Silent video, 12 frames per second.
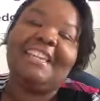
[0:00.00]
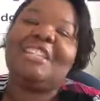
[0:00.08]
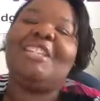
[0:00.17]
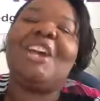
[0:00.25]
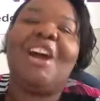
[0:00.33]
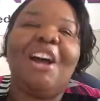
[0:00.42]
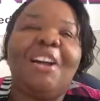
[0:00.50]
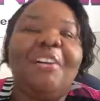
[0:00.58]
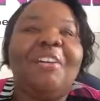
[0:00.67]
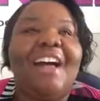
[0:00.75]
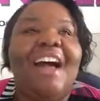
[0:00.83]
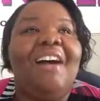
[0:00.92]

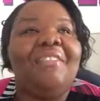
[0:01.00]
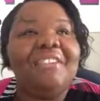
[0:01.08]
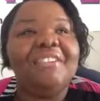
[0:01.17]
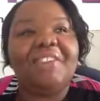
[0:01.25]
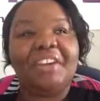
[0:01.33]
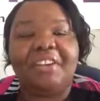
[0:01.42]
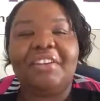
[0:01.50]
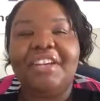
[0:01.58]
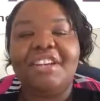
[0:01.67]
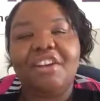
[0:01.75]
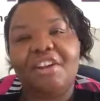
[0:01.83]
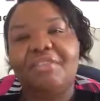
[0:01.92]
So I was very
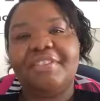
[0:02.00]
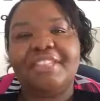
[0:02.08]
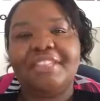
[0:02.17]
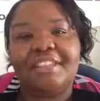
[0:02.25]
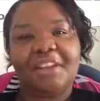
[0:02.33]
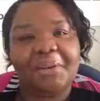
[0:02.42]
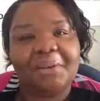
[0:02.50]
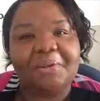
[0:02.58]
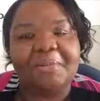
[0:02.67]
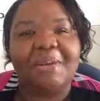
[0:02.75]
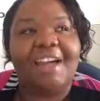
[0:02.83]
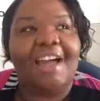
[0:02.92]
nervous to
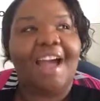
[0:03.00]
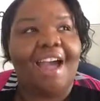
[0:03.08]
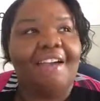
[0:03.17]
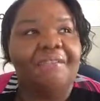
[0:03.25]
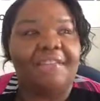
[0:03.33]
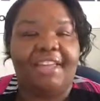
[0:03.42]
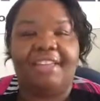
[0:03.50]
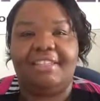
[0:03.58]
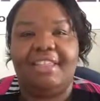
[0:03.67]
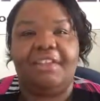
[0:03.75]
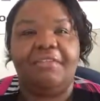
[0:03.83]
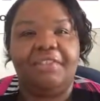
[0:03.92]
go, but I
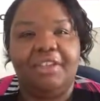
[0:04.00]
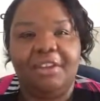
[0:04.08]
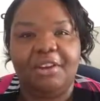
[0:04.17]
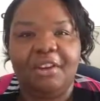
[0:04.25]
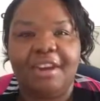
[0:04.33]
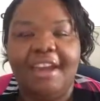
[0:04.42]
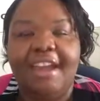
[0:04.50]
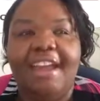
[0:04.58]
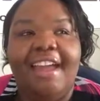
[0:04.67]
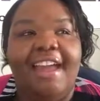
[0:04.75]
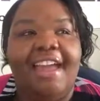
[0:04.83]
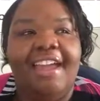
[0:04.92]
faced that fear.
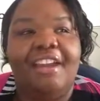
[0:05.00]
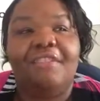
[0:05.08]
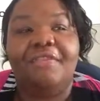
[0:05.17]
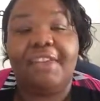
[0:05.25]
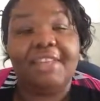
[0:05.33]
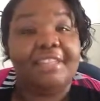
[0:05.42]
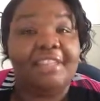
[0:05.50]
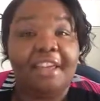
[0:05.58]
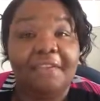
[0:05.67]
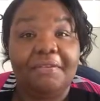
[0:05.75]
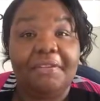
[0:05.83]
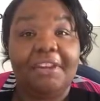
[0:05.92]
And in facing
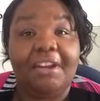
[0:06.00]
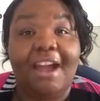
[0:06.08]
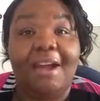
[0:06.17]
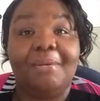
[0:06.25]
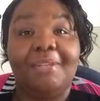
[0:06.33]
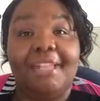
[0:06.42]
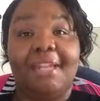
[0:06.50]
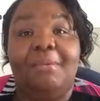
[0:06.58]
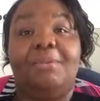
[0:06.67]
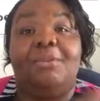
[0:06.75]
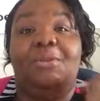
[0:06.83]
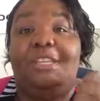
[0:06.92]
that fear, I was
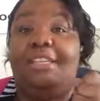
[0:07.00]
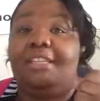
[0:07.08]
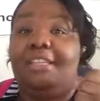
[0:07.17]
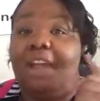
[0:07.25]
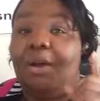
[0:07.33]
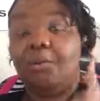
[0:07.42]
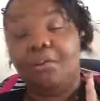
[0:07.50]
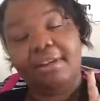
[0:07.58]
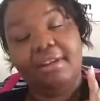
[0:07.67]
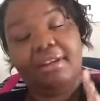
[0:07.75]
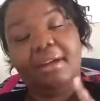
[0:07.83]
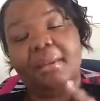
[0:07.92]
able to get not
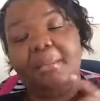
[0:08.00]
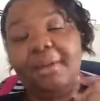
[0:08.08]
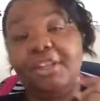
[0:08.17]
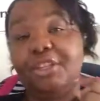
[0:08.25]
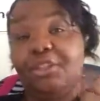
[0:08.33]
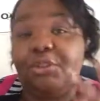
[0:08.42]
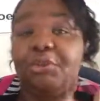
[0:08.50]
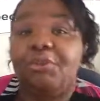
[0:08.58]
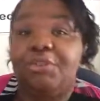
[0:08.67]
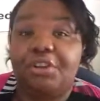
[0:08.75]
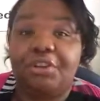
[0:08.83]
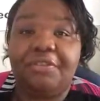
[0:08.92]
one, but
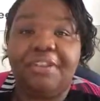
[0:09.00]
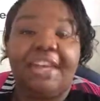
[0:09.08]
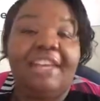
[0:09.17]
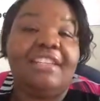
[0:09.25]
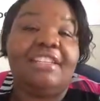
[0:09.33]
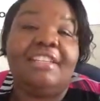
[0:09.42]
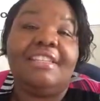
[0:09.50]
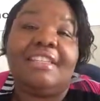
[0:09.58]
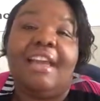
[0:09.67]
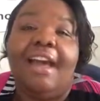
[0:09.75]
two certifications.